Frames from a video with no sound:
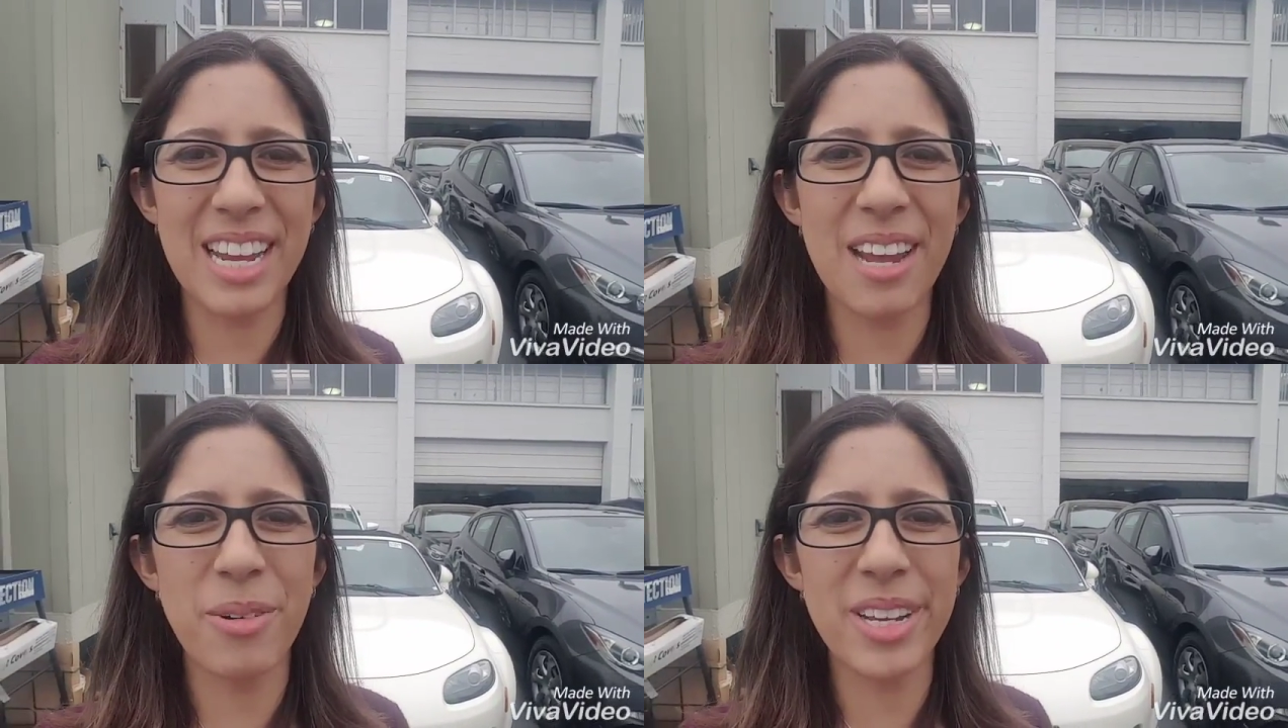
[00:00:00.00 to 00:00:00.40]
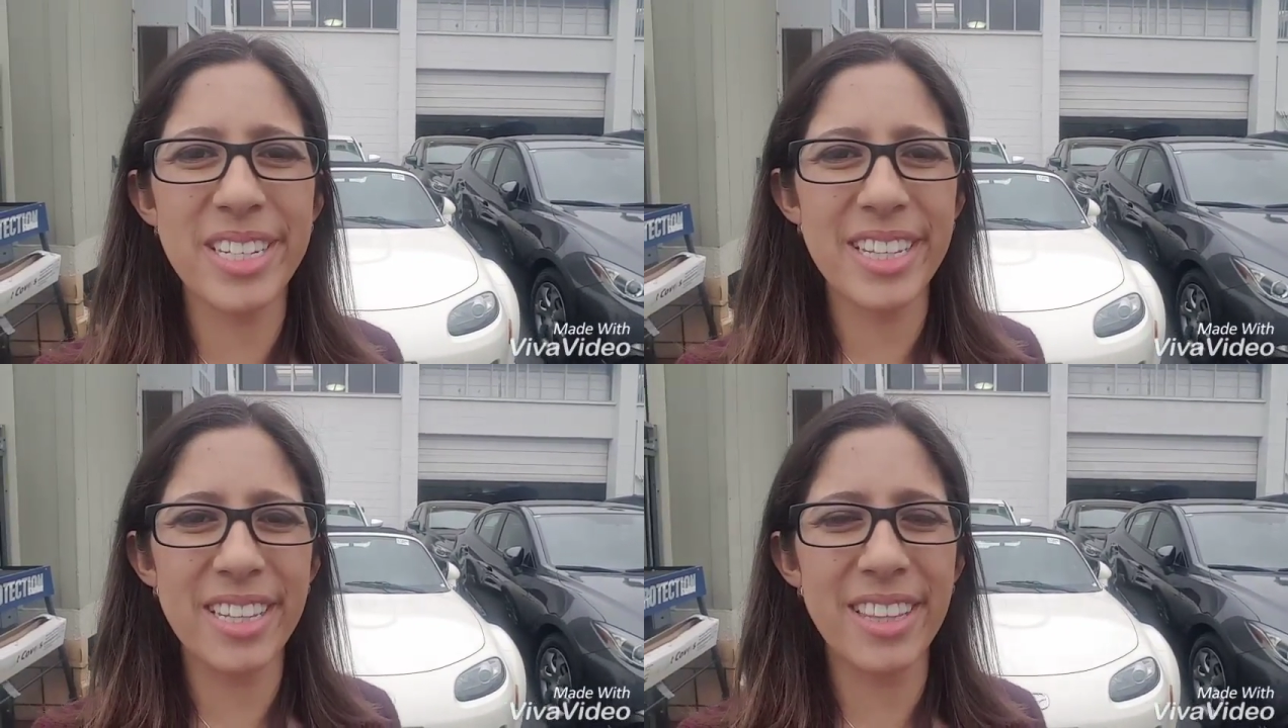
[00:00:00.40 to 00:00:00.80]
I want
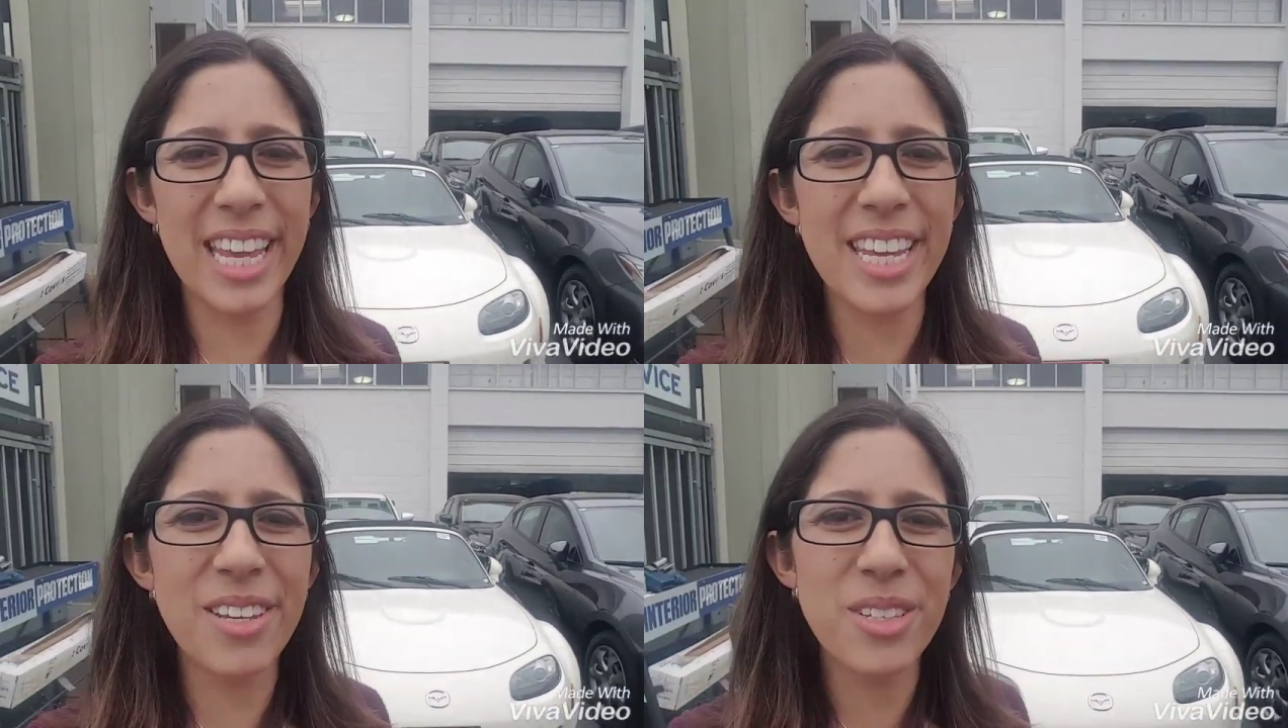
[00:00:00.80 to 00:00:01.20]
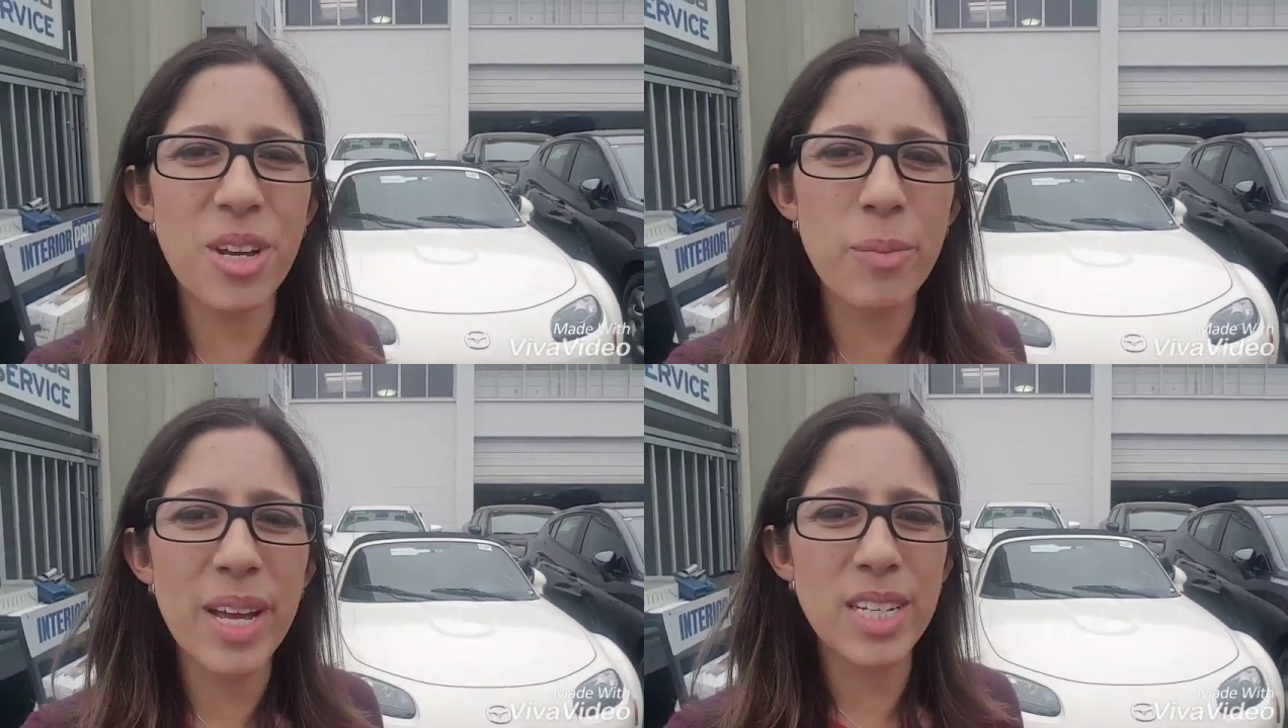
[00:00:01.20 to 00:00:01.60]
to thank you
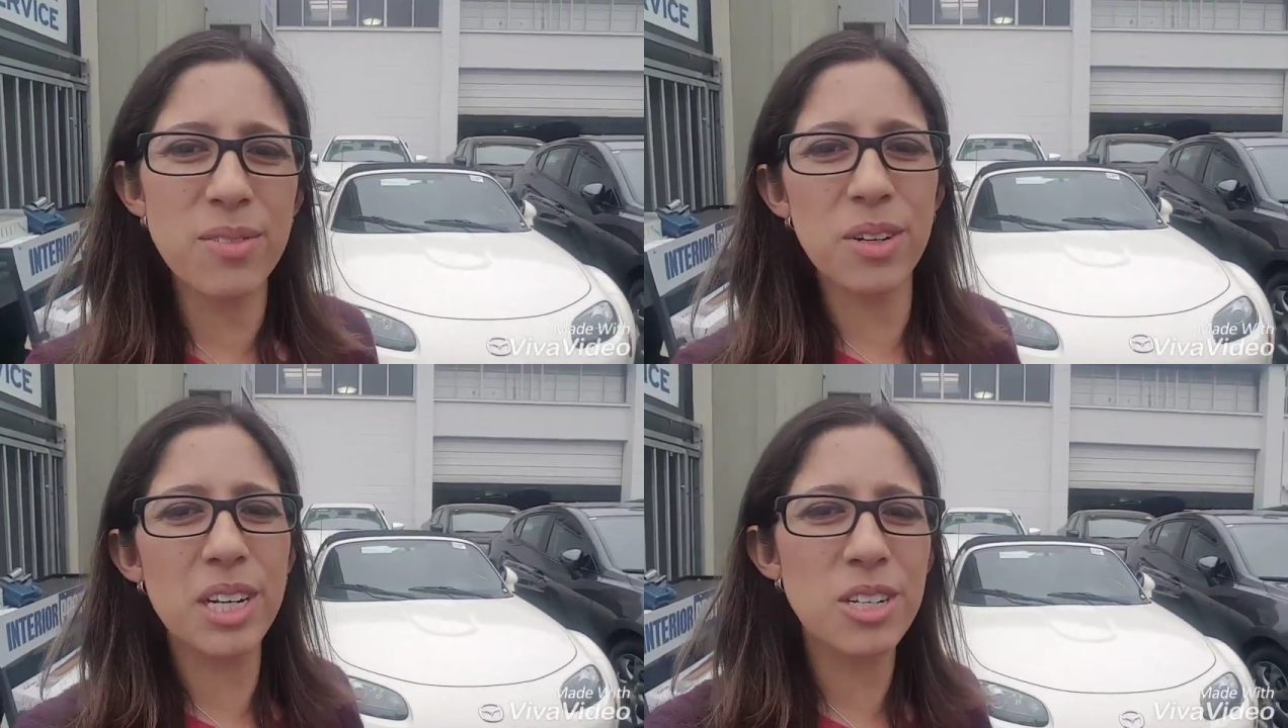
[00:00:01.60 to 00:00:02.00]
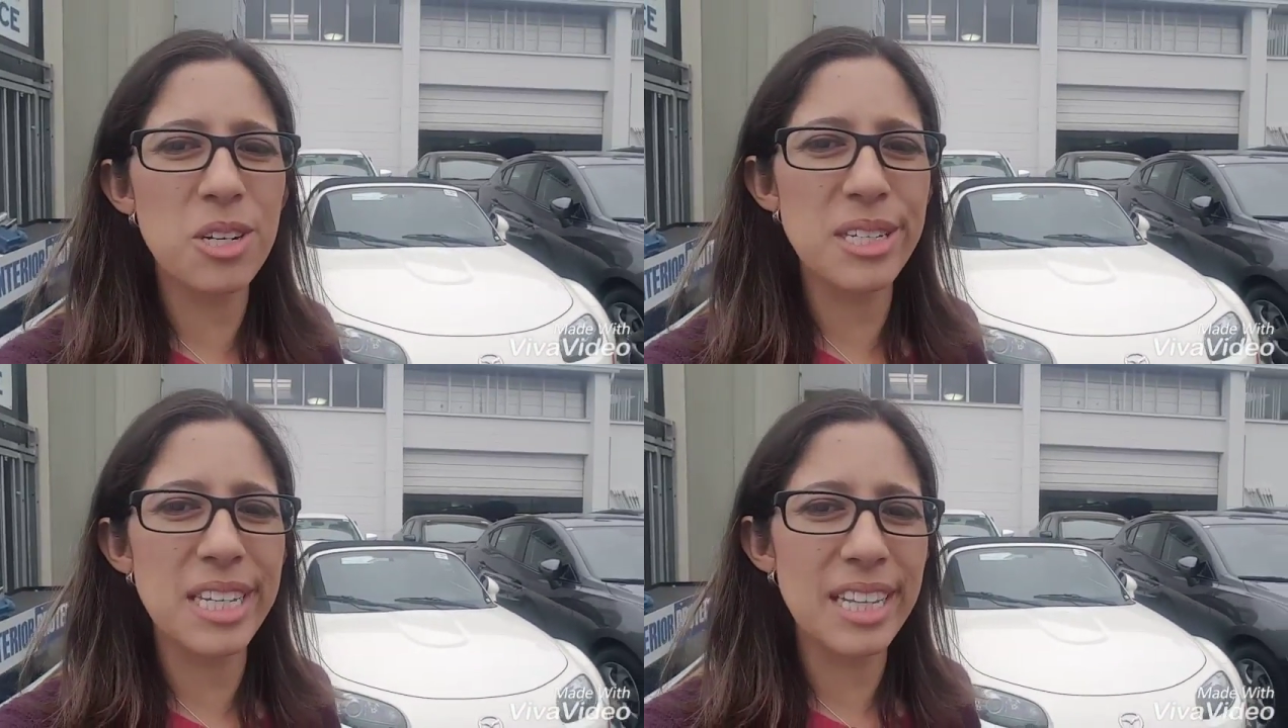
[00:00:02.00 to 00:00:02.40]
so much for your
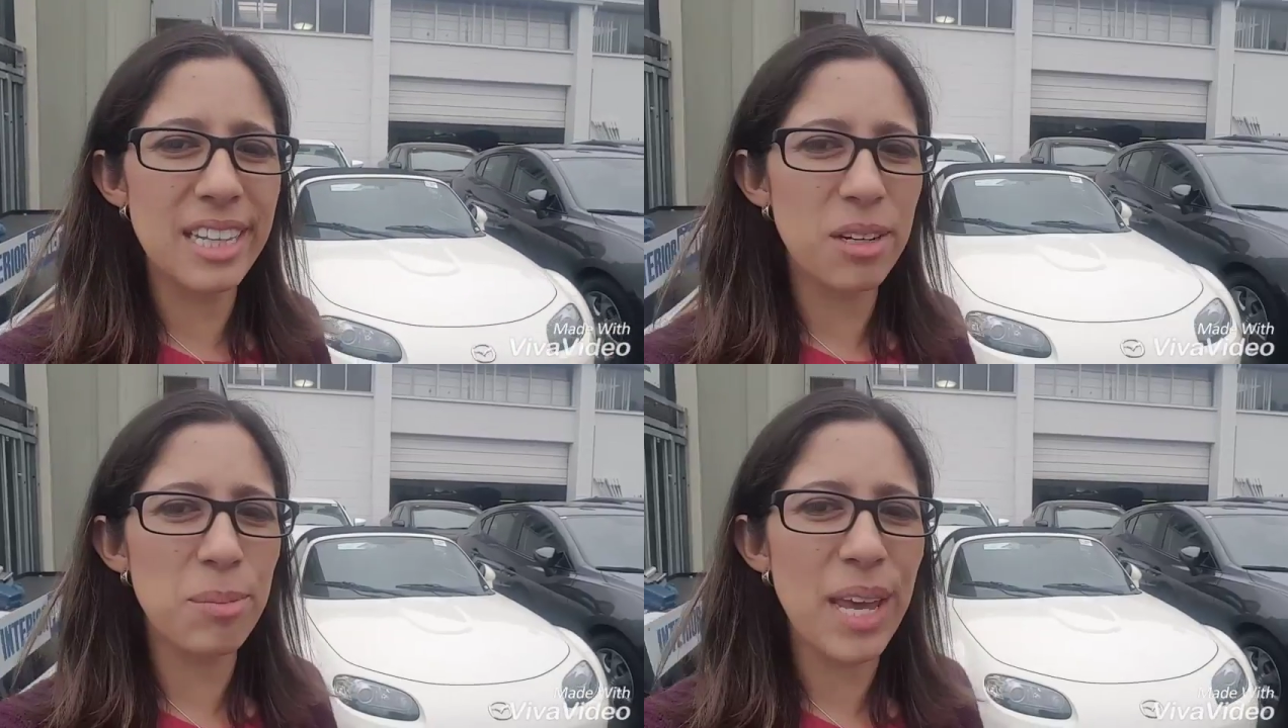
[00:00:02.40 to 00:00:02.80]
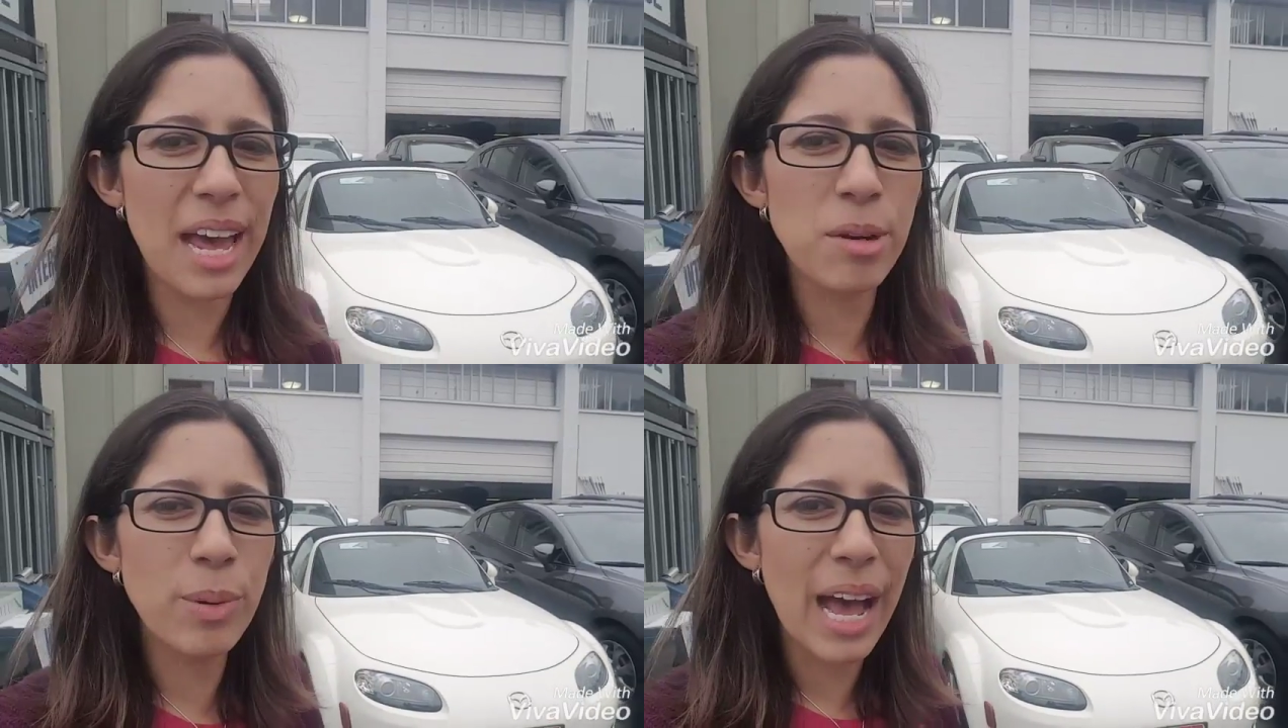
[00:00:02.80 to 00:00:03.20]
interest in the little
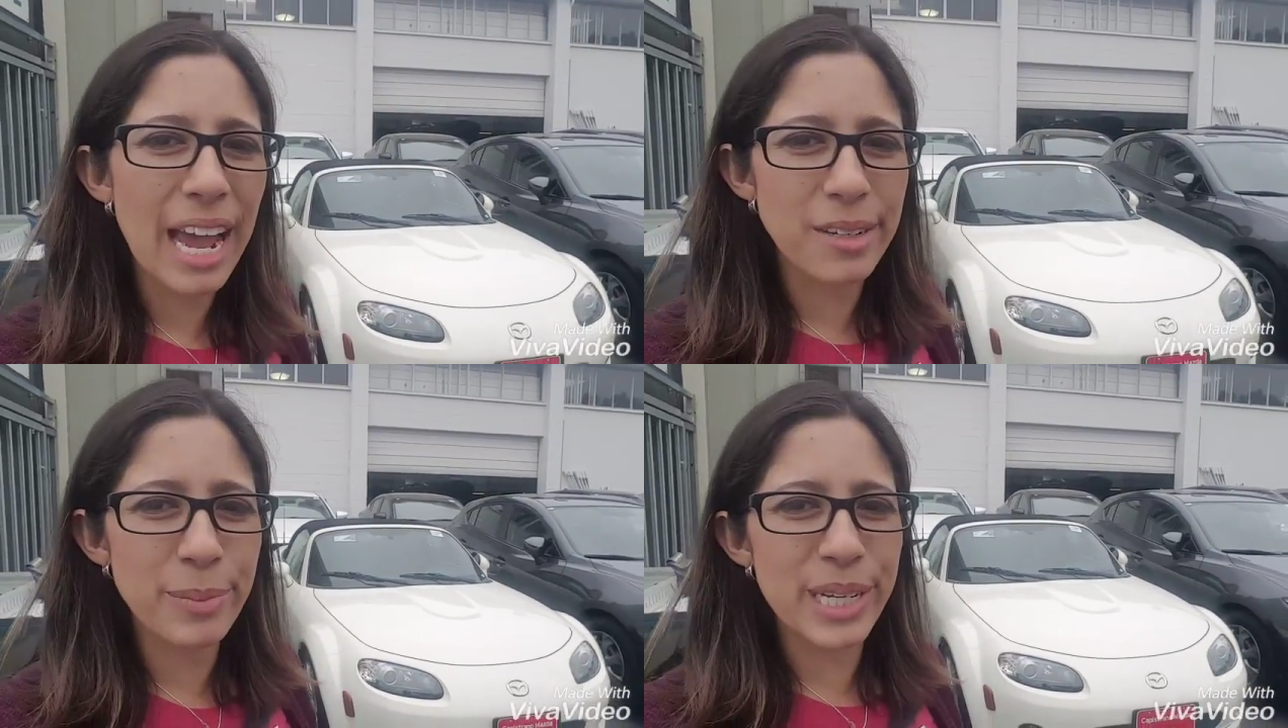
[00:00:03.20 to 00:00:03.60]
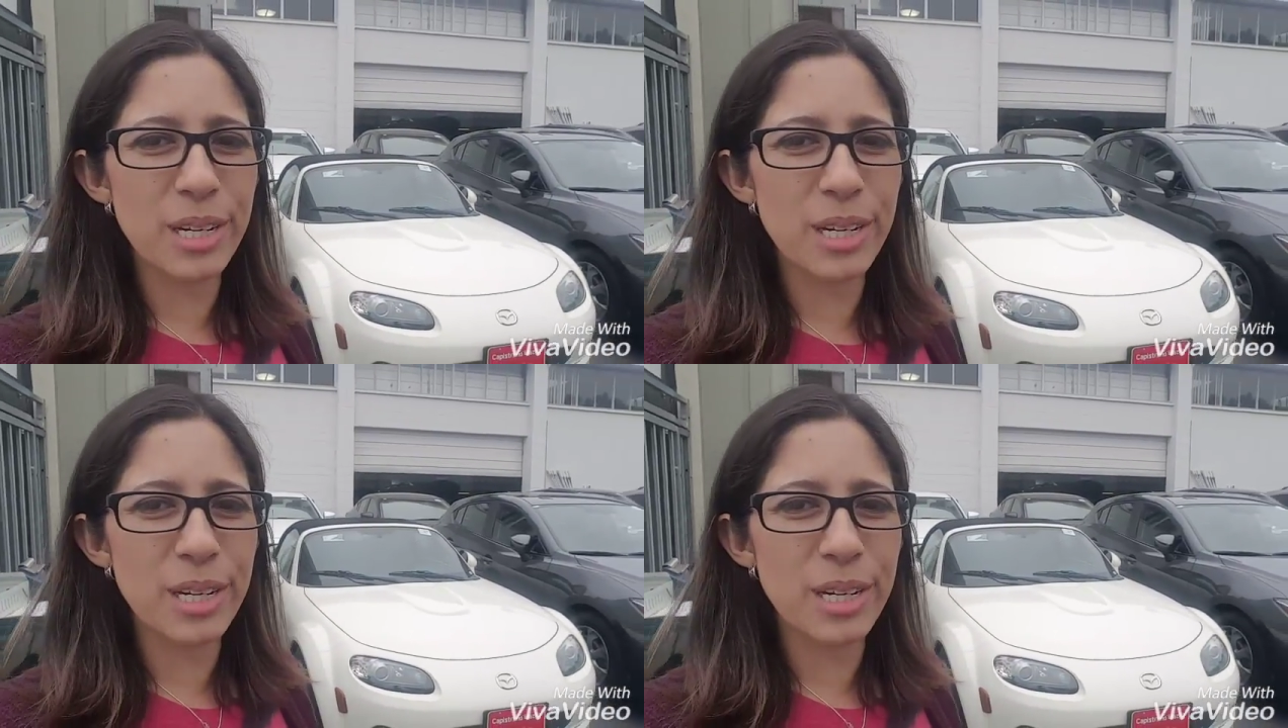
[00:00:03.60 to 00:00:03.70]
Miata behind me,